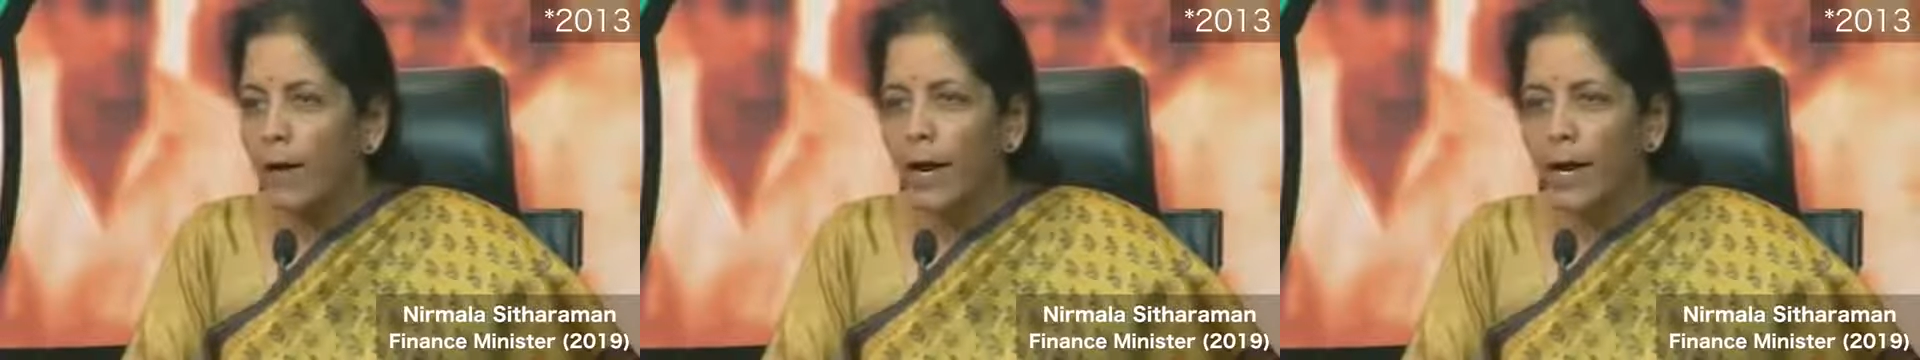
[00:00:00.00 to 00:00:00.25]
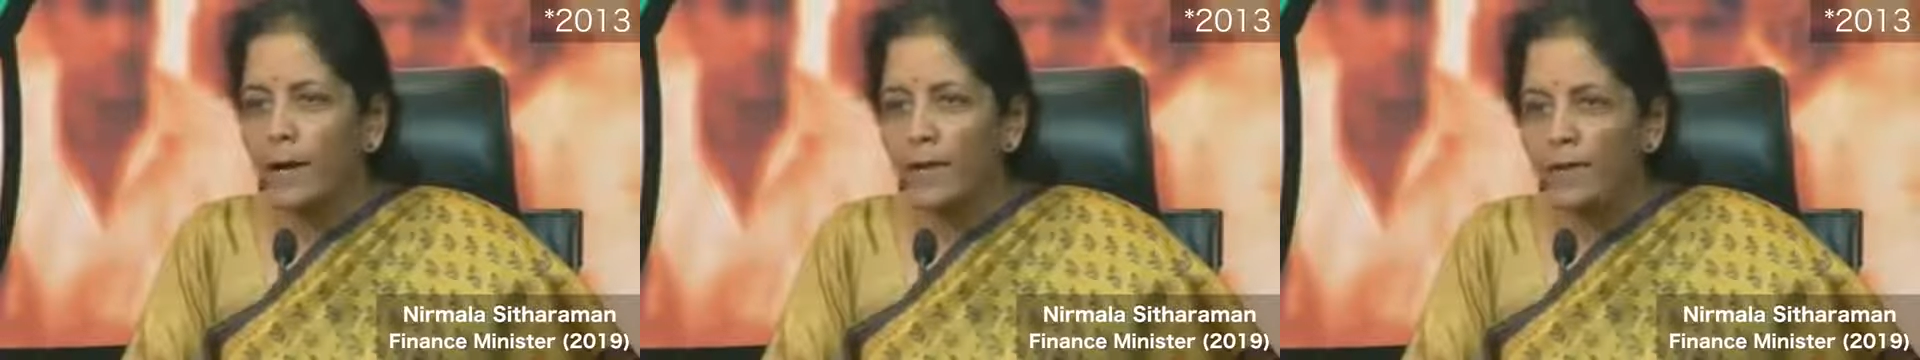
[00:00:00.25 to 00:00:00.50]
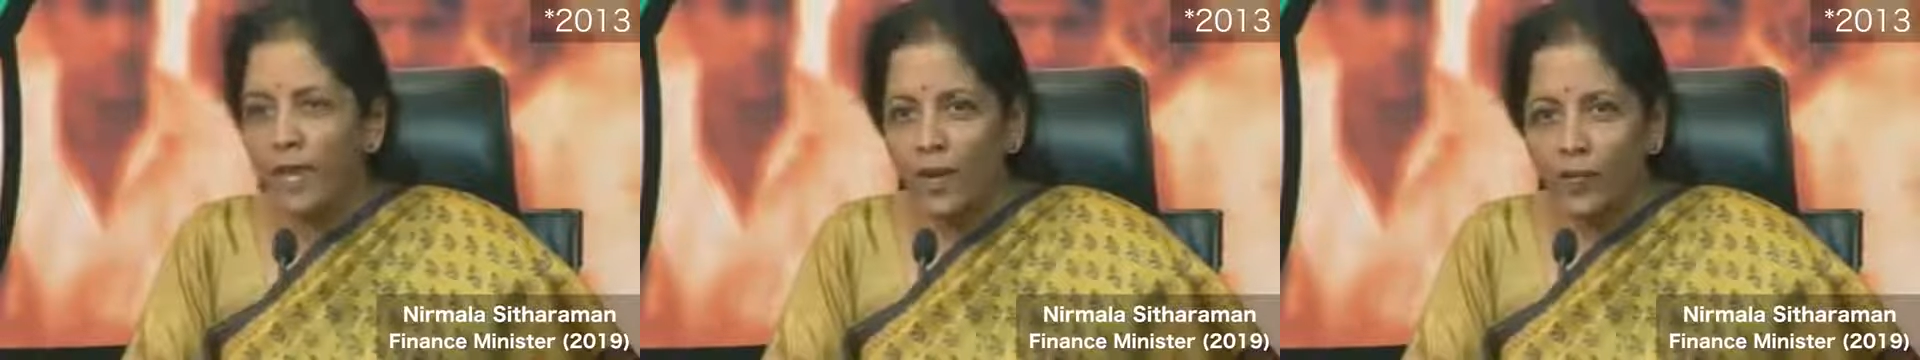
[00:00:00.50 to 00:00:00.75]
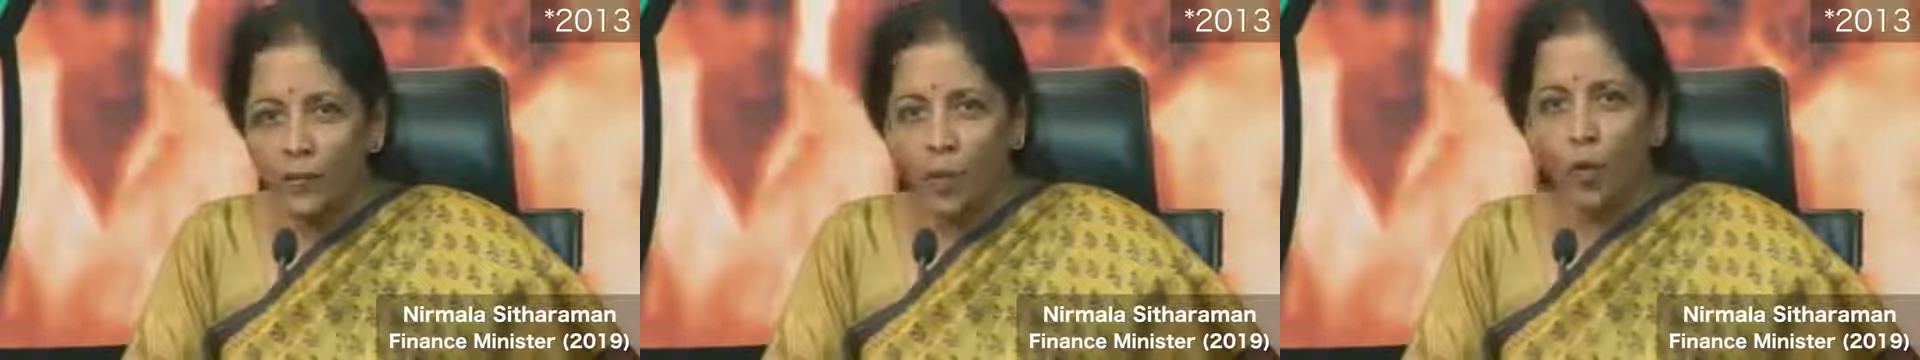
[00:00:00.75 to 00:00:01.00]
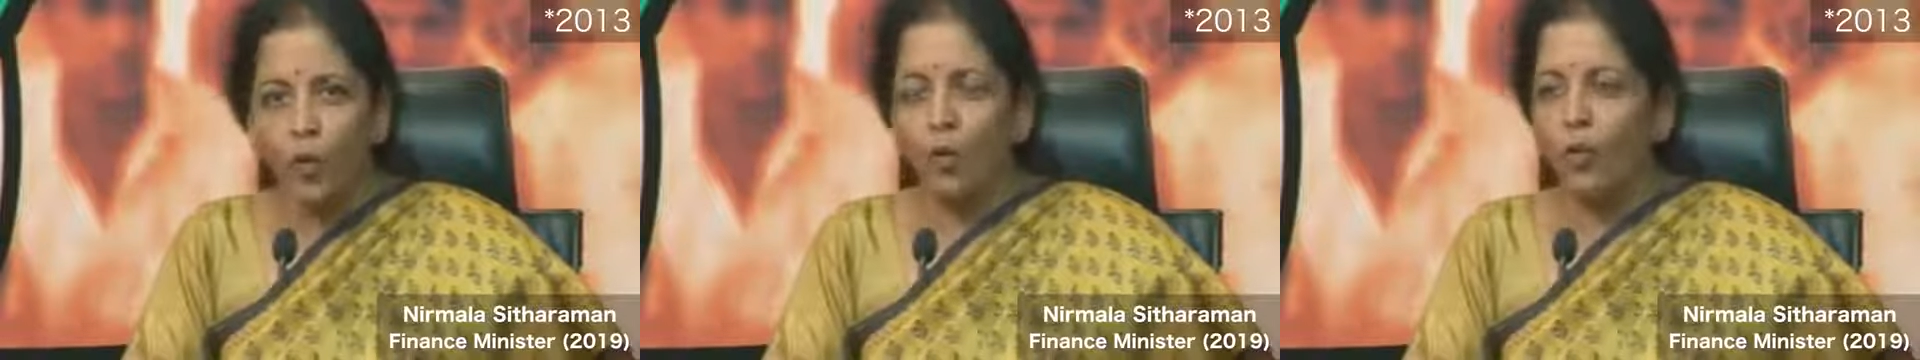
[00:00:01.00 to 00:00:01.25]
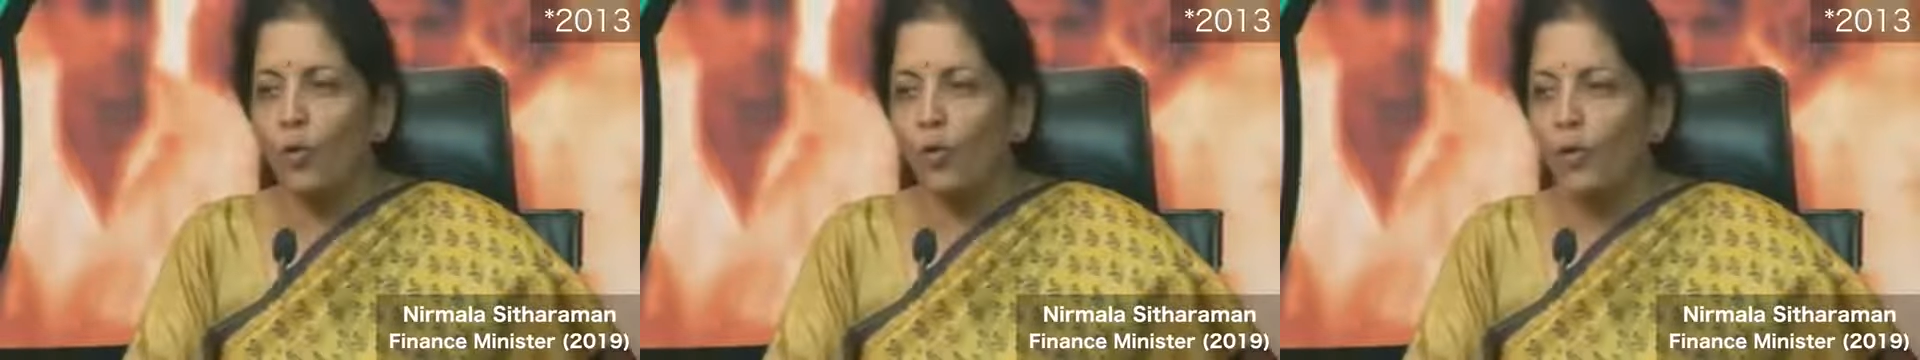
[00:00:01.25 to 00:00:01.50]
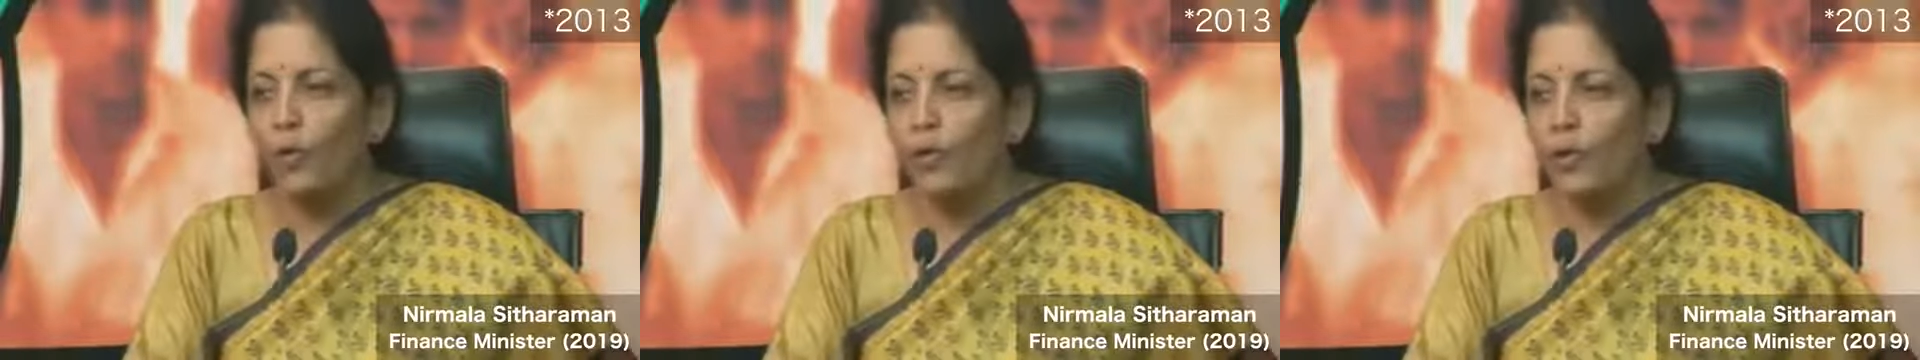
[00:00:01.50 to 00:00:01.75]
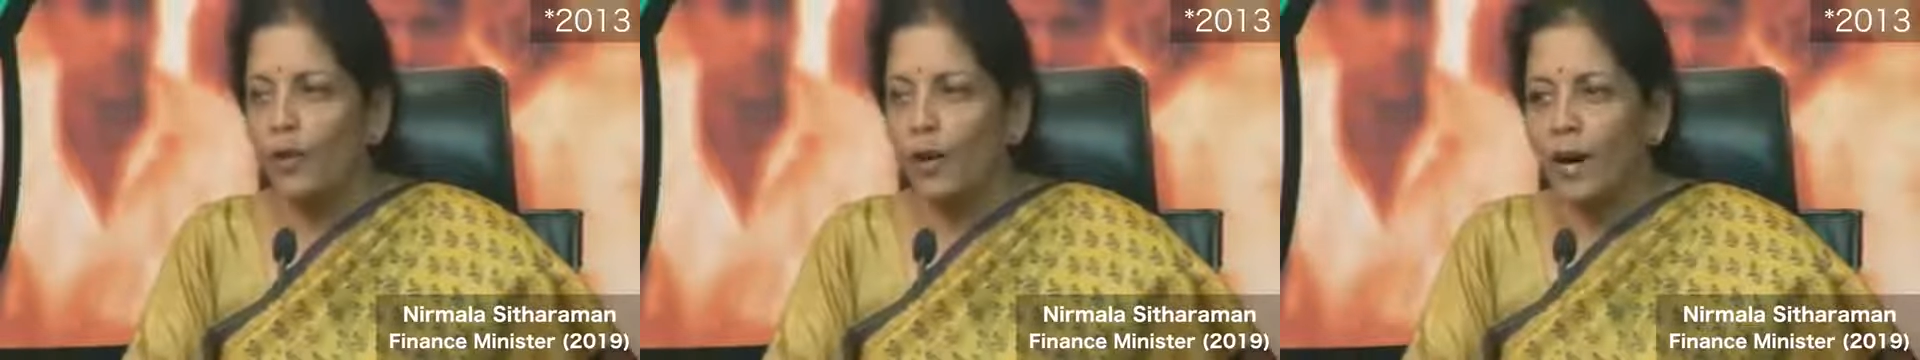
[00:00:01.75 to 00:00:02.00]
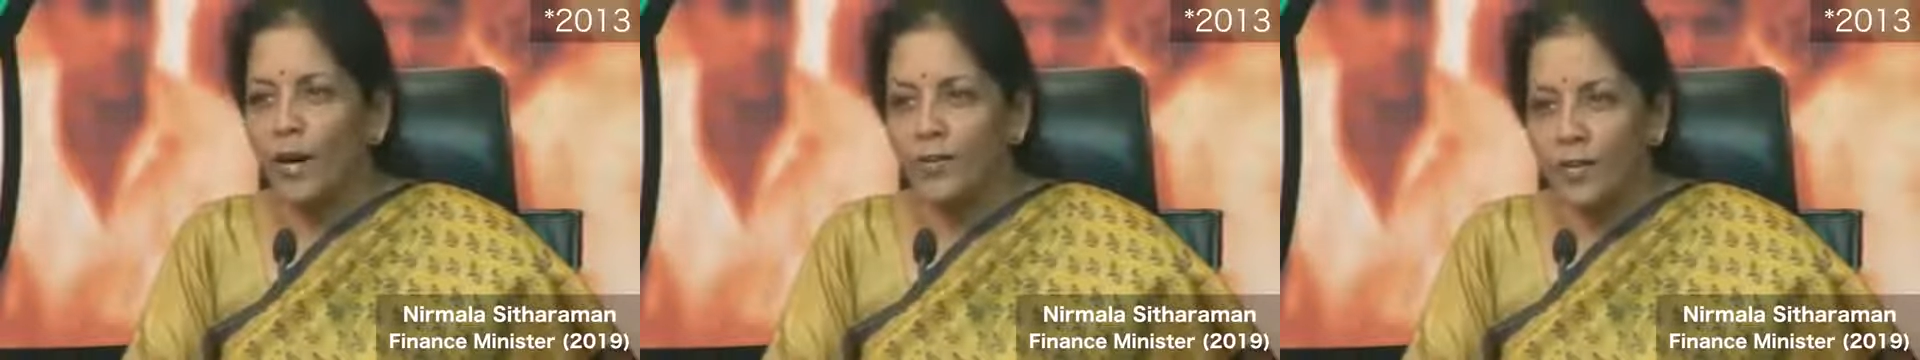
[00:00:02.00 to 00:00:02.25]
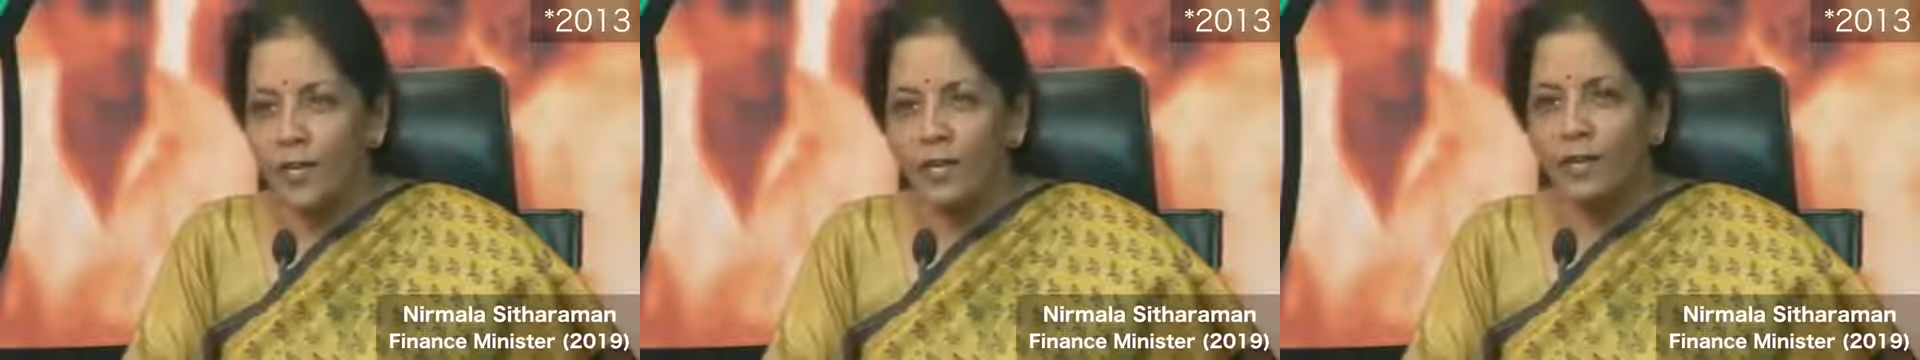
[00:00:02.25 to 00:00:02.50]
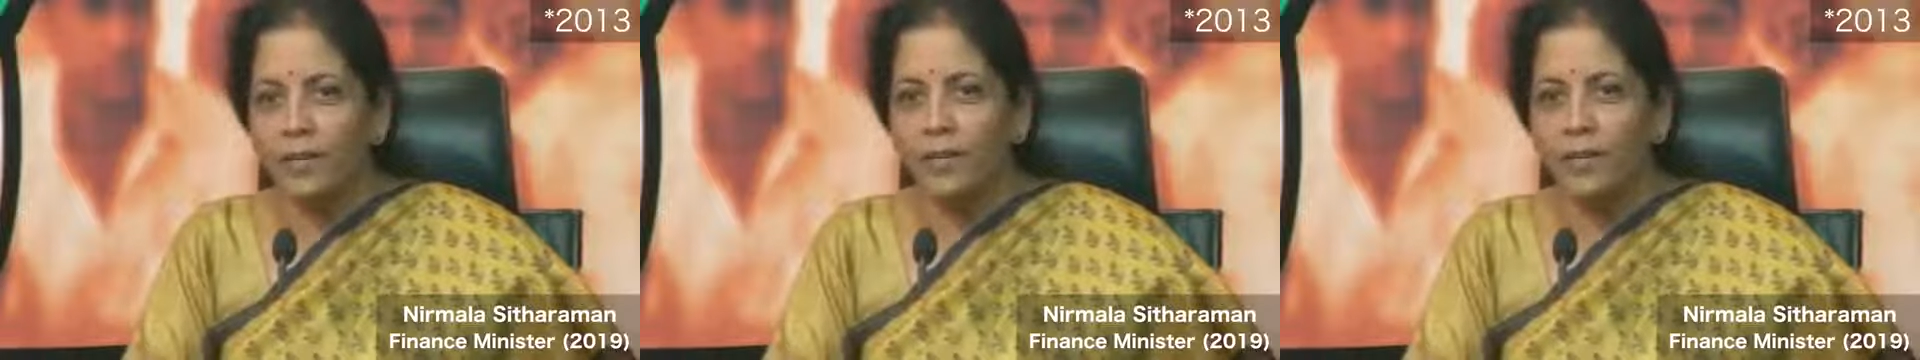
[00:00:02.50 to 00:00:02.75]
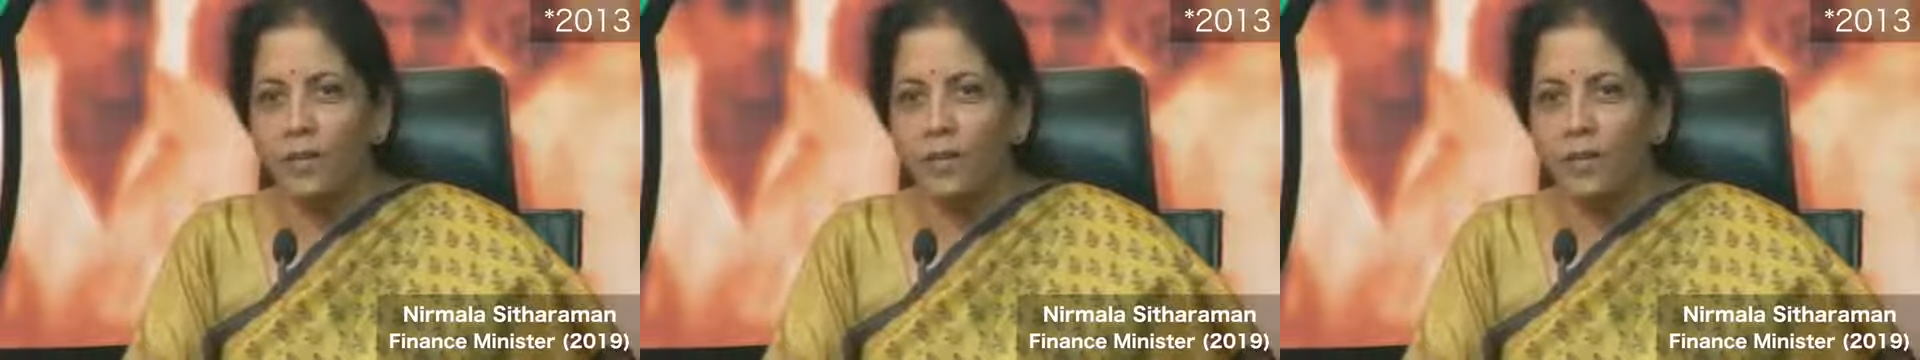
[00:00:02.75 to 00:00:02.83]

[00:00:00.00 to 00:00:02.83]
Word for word: And therefore, I think